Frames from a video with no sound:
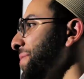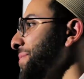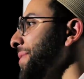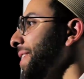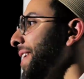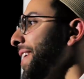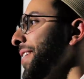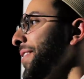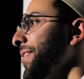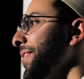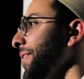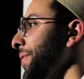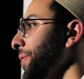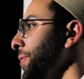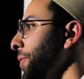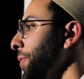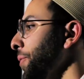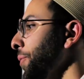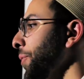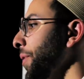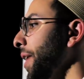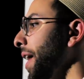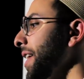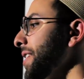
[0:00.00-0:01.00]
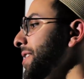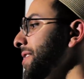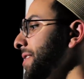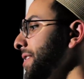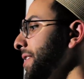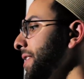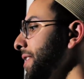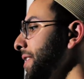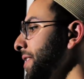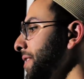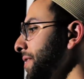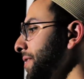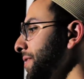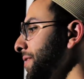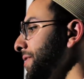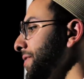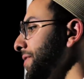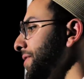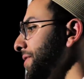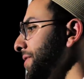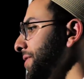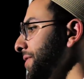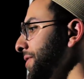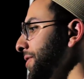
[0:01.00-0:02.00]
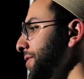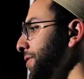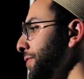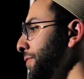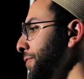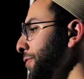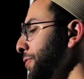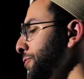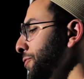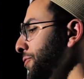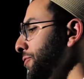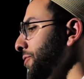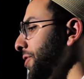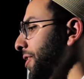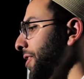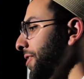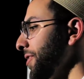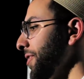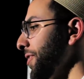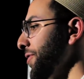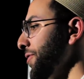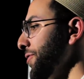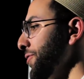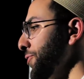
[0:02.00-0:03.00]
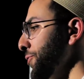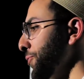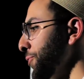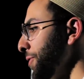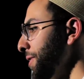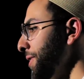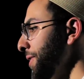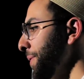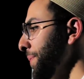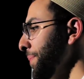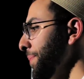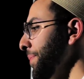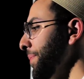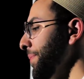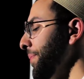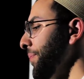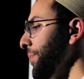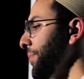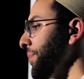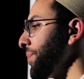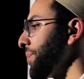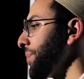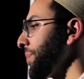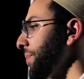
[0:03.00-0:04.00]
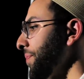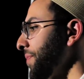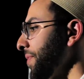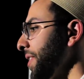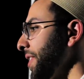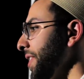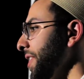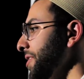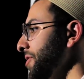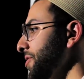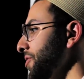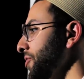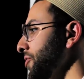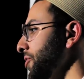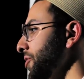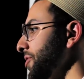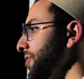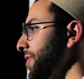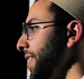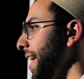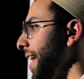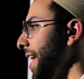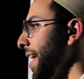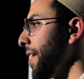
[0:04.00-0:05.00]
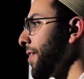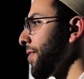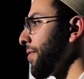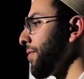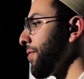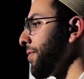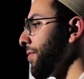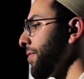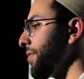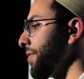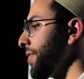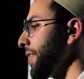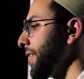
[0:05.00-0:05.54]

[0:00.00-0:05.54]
Man, what I see in the future, inshallah, the dream is to just have,